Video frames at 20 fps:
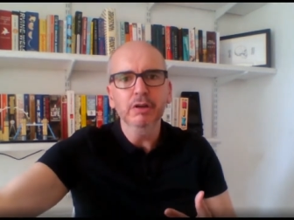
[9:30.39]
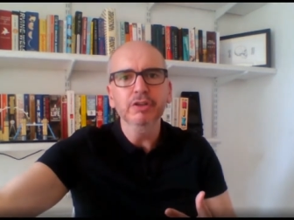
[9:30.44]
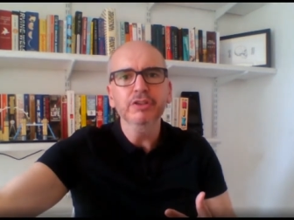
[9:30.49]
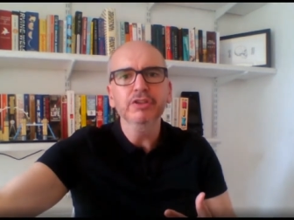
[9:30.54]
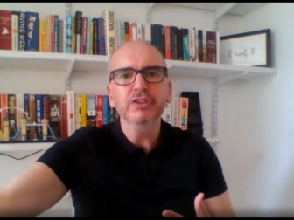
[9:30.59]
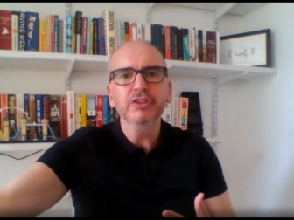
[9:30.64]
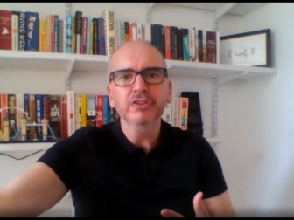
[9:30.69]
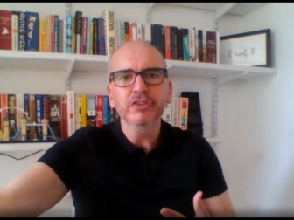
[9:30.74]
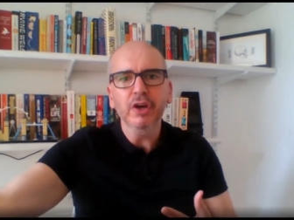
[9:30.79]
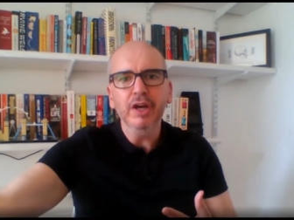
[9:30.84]
or
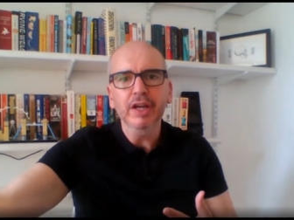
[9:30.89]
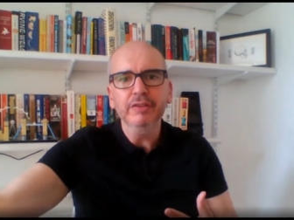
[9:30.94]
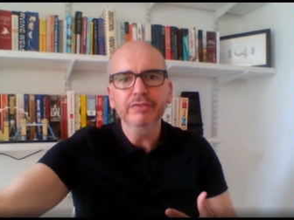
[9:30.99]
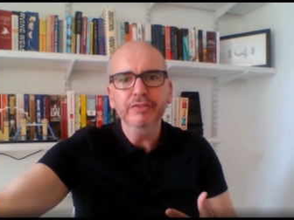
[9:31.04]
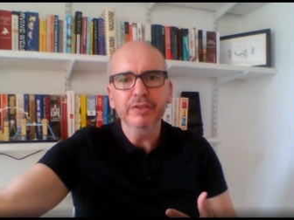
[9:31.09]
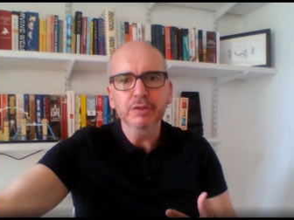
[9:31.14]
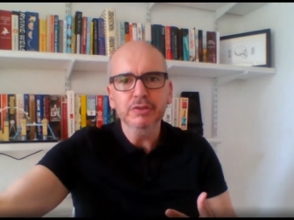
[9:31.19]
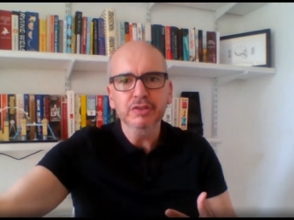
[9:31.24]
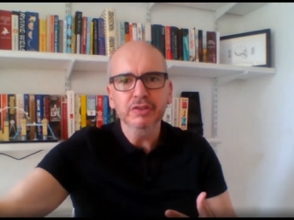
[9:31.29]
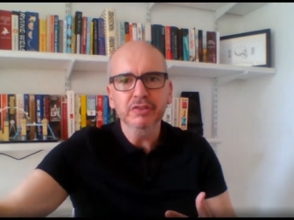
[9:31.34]
a desired
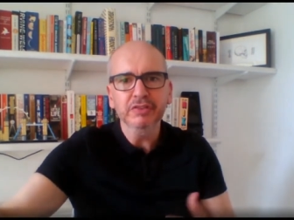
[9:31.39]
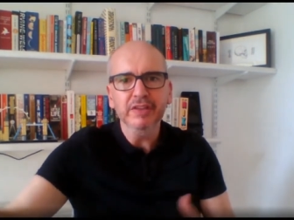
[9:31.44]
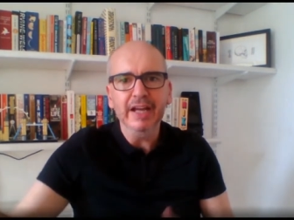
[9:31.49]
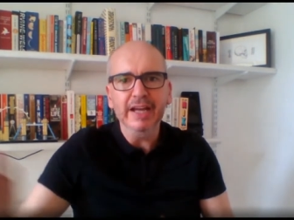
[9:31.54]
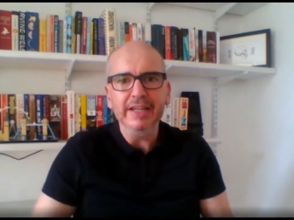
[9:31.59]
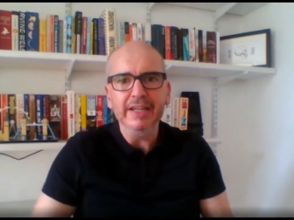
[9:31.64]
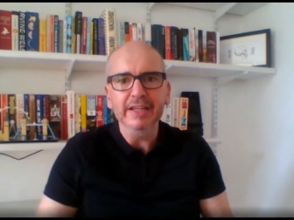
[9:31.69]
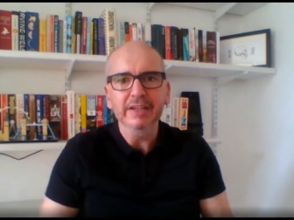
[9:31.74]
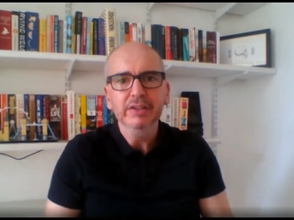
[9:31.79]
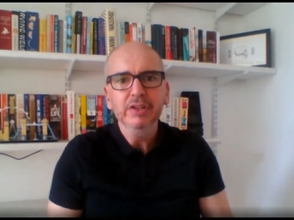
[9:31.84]
future
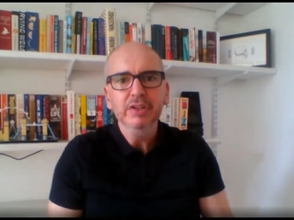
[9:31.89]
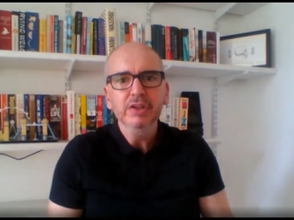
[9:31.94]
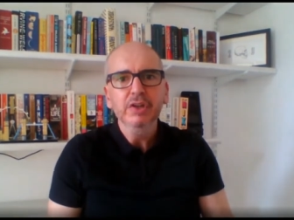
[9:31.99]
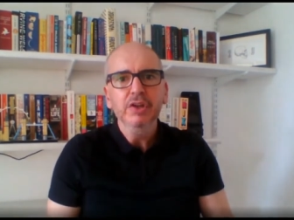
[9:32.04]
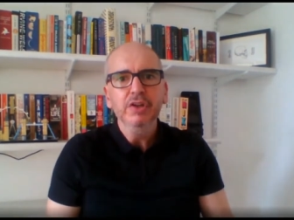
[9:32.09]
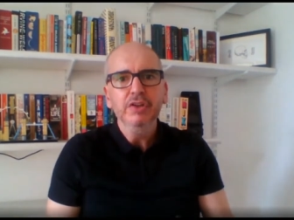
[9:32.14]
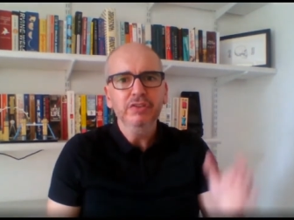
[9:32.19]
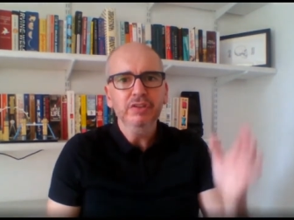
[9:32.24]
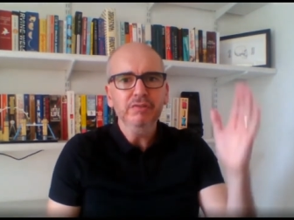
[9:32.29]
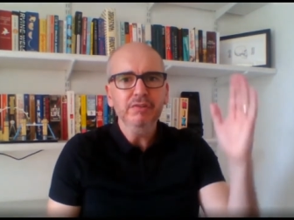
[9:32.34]
state.
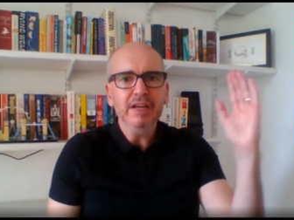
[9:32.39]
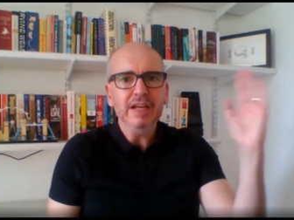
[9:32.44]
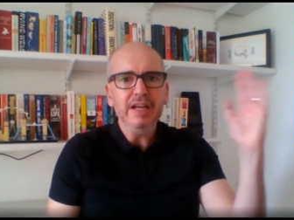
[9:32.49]
So